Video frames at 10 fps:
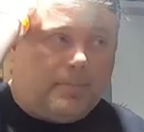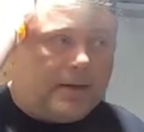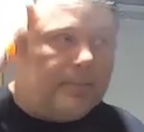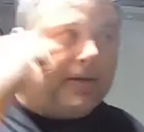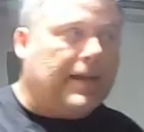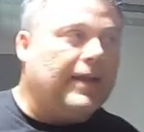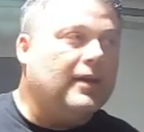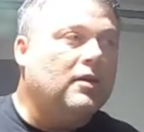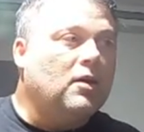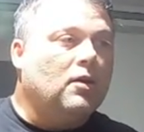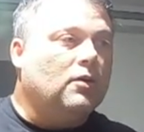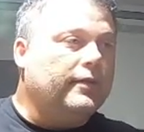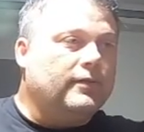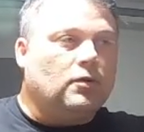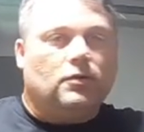pick up an 8 or
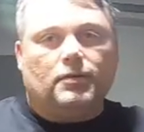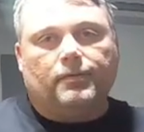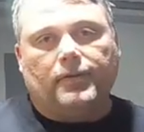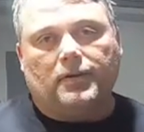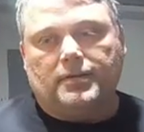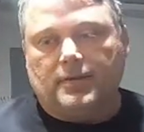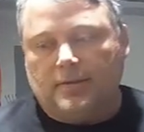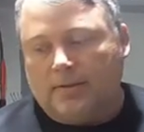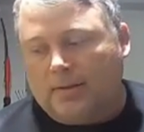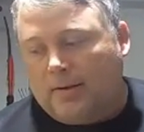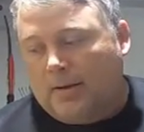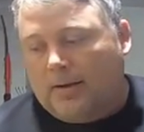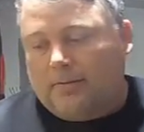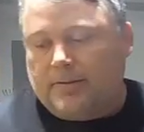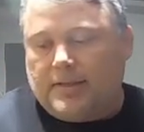even older versions
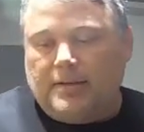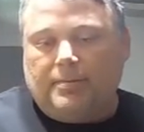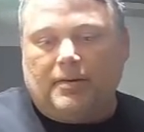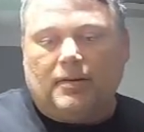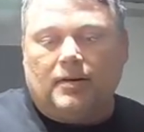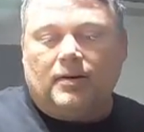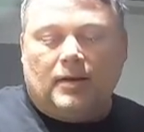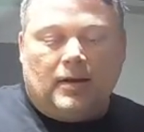for cheaper.